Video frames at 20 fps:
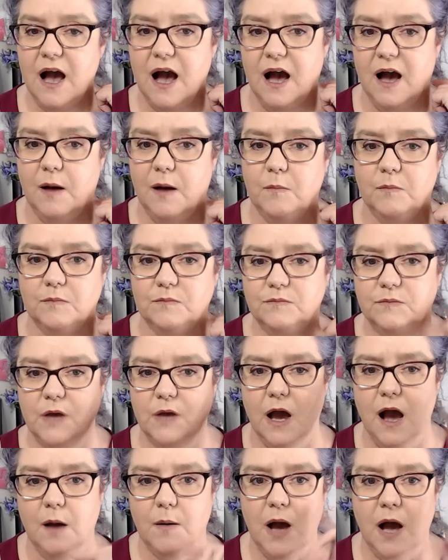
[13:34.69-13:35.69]
um,
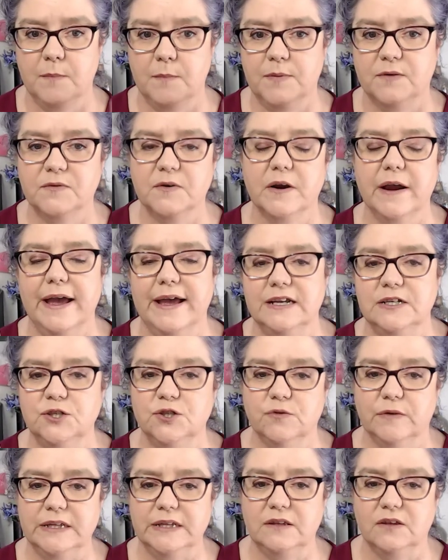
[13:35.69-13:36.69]
hop, hop, over and
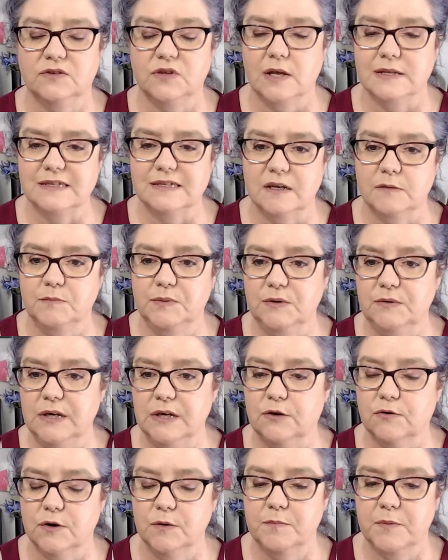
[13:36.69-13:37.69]
join the Thoughts on Beauty
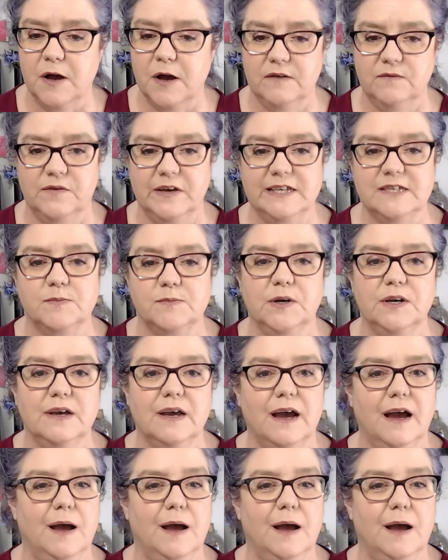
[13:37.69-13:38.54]
group on Facebook.